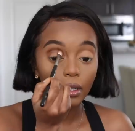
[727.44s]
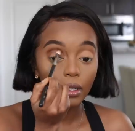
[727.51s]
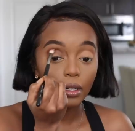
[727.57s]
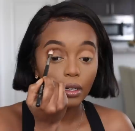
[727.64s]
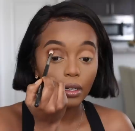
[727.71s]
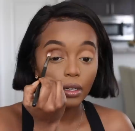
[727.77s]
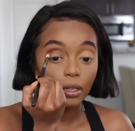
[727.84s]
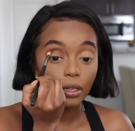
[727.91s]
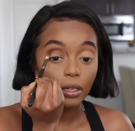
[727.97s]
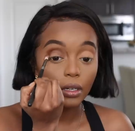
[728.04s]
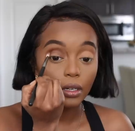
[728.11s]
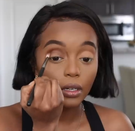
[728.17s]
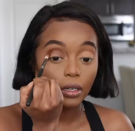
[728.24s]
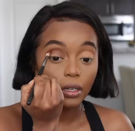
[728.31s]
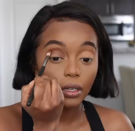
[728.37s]

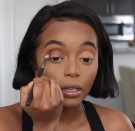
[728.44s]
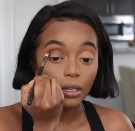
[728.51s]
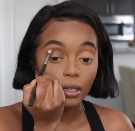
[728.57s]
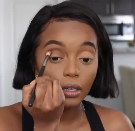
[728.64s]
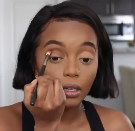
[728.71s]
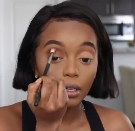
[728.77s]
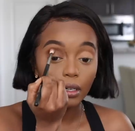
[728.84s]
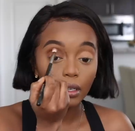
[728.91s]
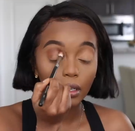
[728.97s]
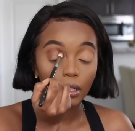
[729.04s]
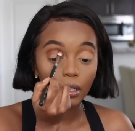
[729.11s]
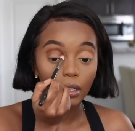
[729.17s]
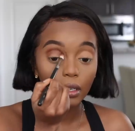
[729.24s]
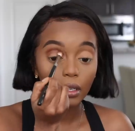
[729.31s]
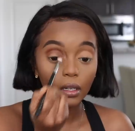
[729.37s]

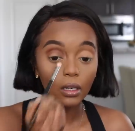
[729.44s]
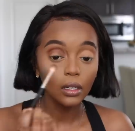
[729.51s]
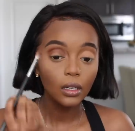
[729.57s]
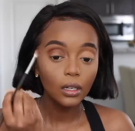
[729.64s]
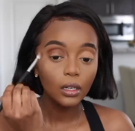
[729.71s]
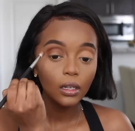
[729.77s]
Nobody speaks.